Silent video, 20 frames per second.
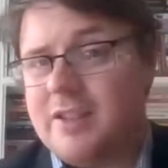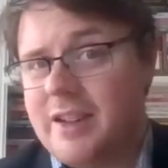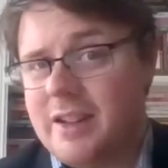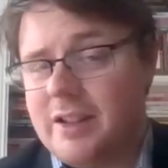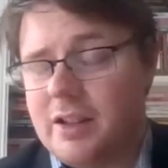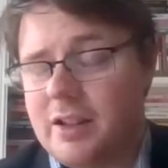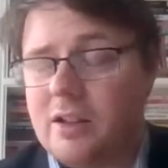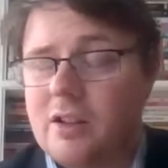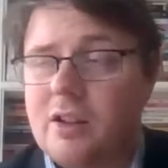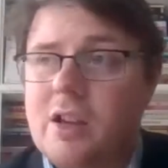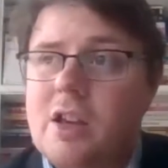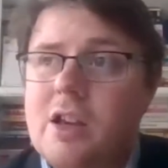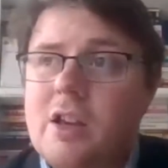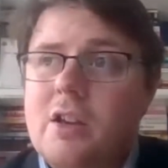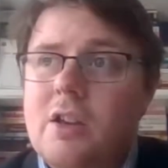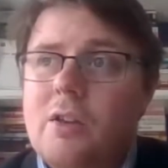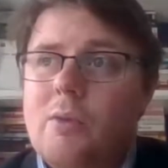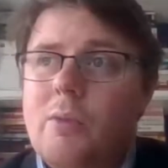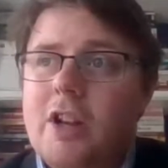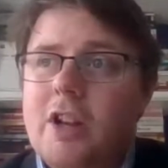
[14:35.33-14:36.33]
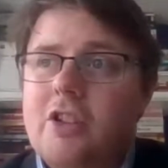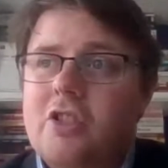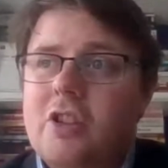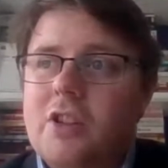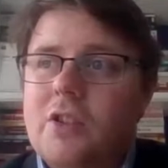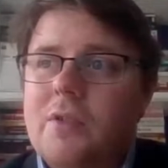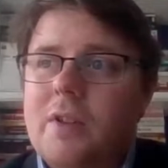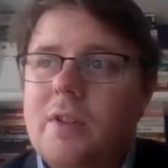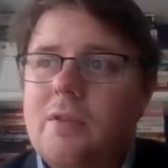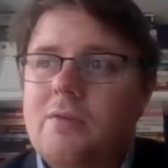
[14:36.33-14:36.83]
didn't, which
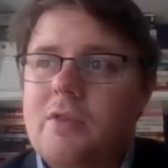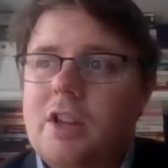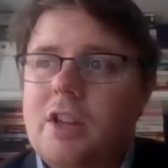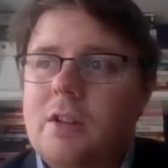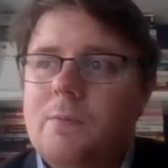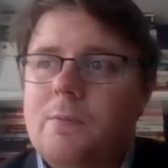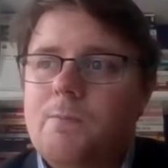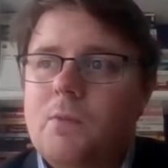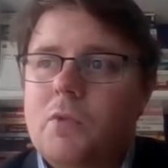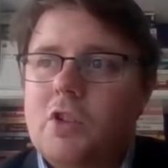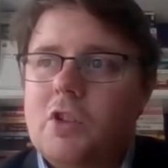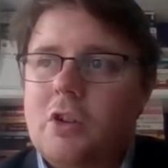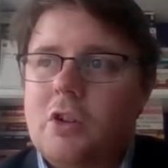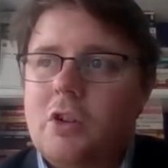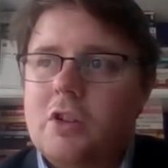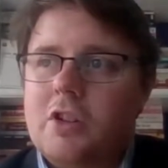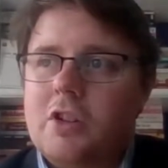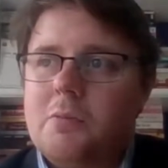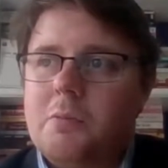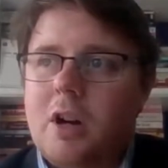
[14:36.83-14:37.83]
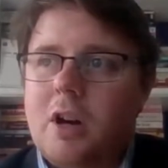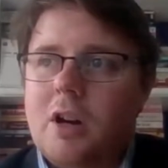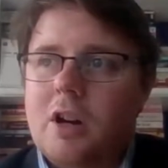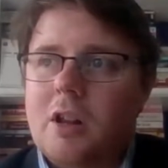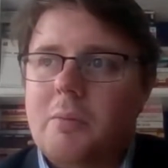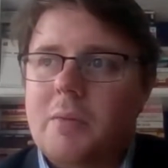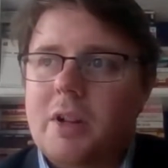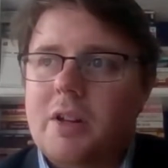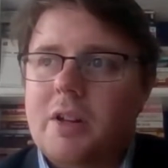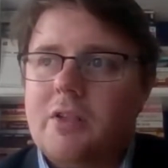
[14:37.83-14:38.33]
is that the Scottish
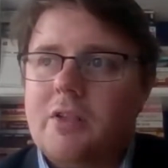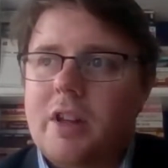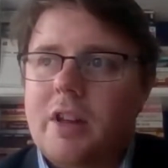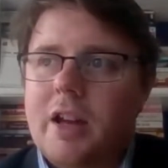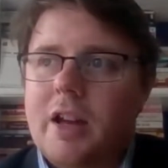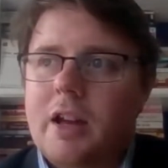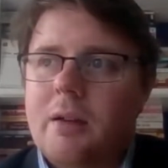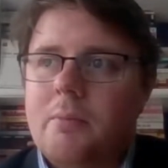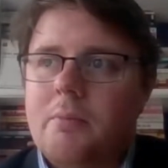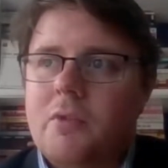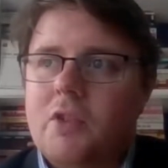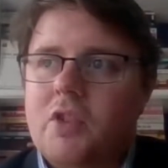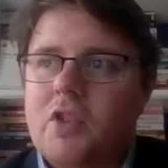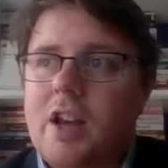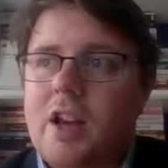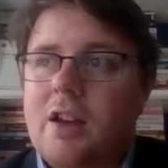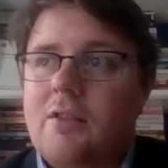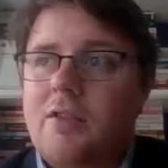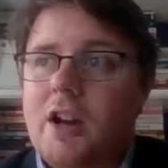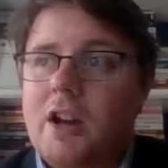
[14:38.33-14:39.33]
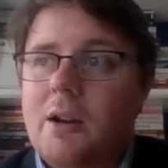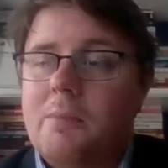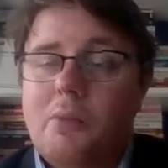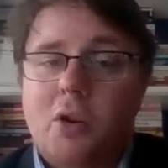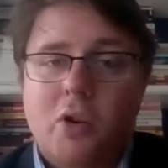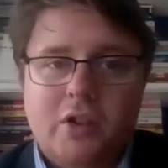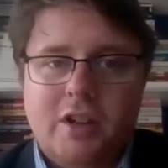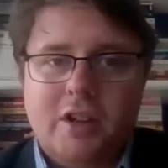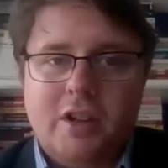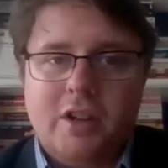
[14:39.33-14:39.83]
Parliament um, set a very
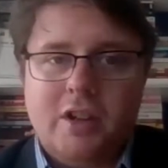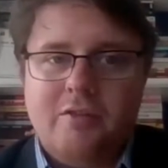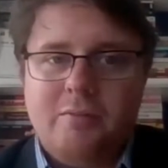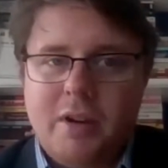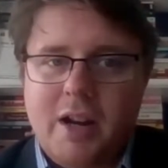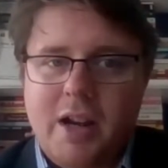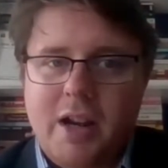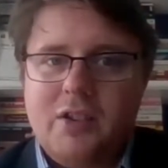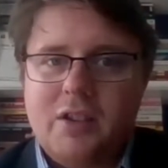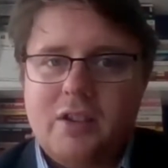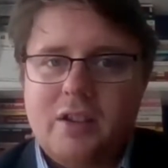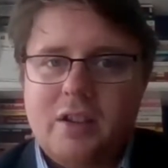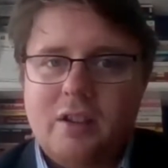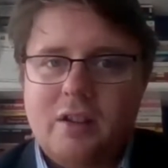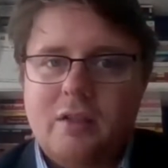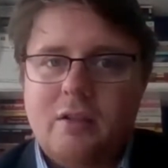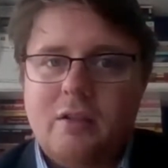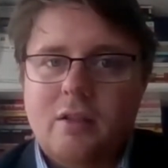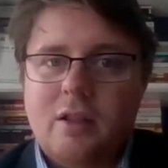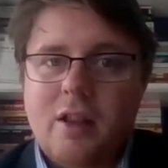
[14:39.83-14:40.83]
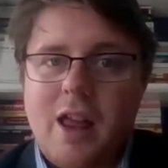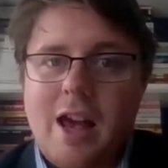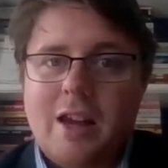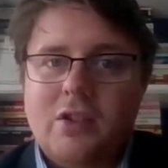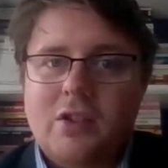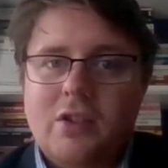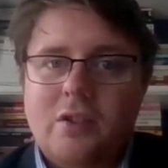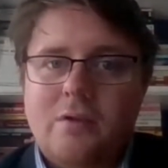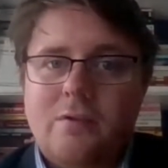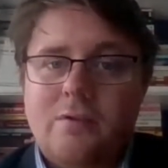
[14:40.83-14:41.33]
positive precedent
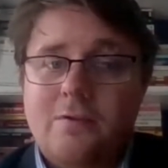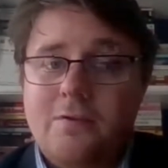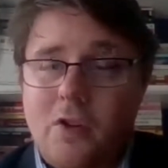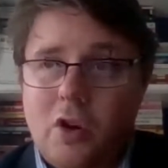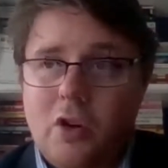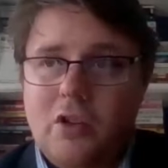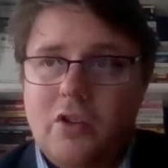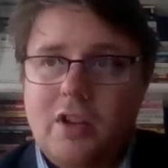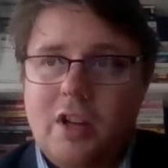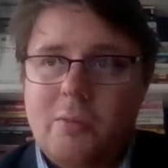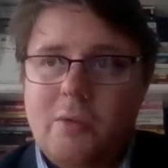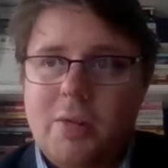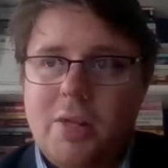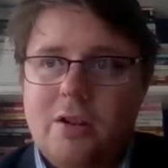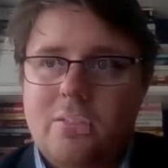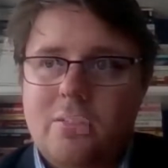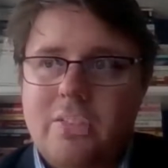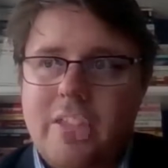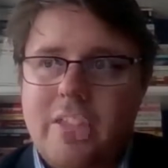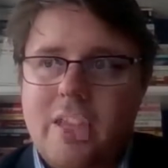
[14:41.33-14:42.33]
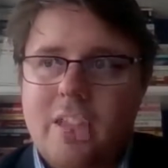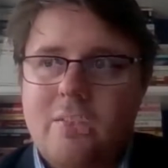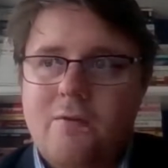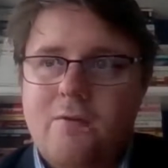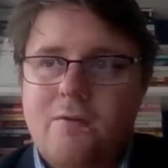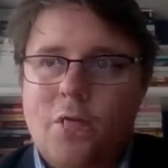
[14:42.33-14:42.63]
last Thursday when it uh,